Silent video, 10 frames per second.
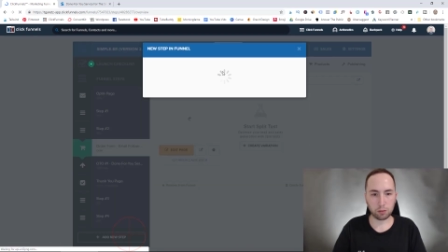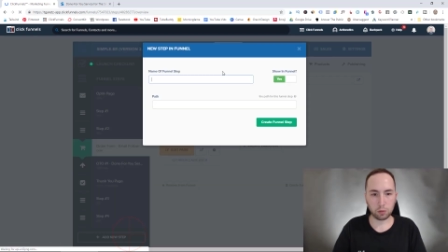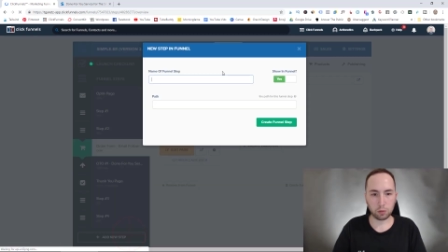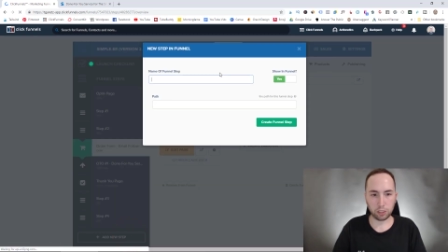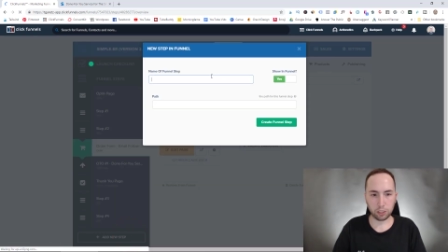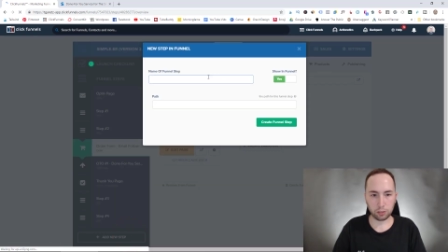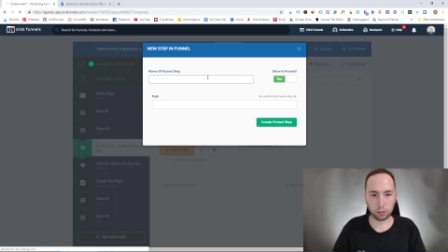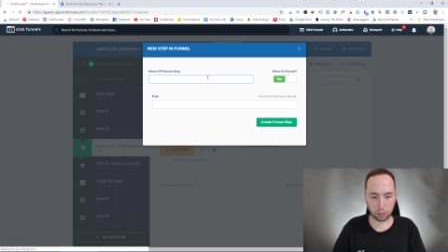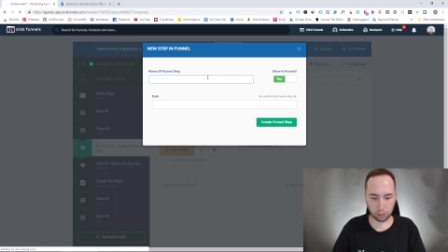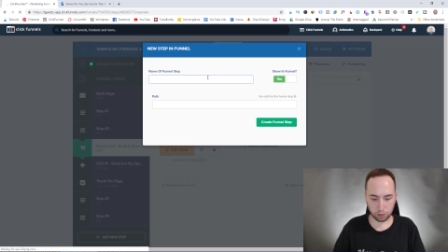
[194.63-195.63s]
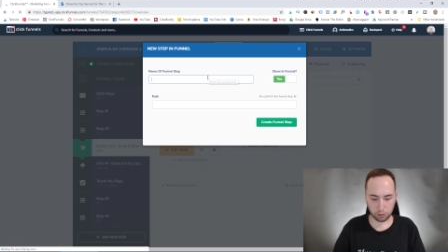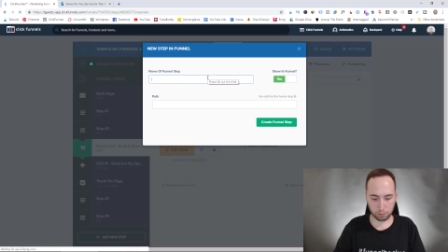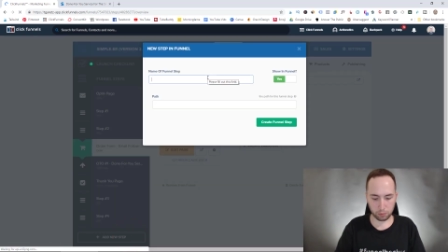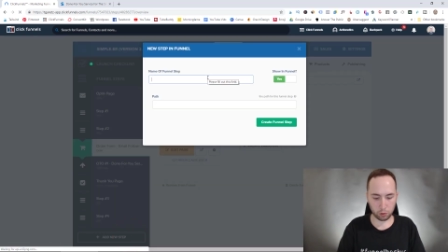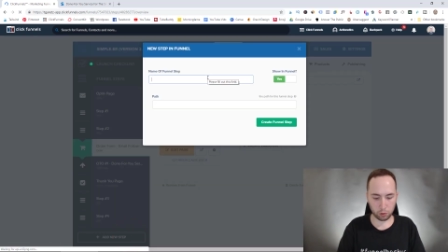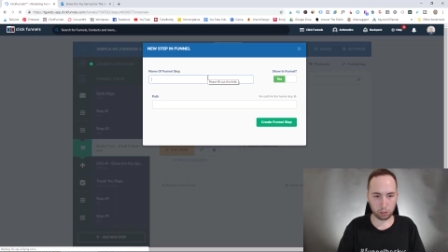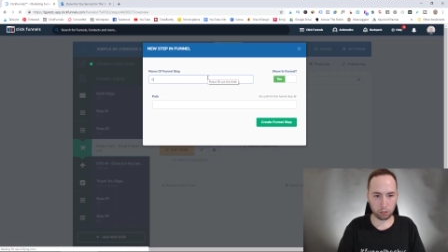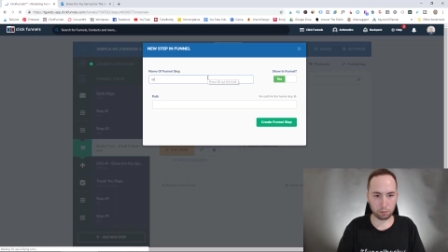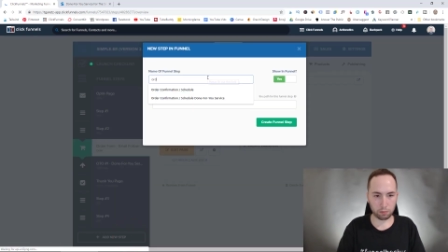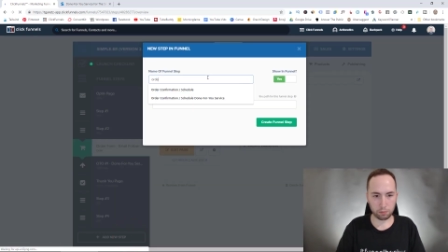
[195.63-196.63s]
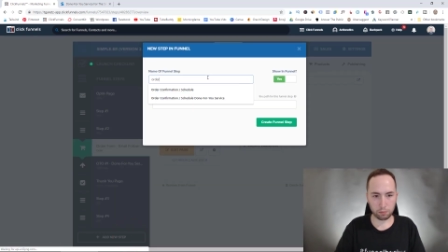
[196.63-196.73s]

That's what we'll do. So order.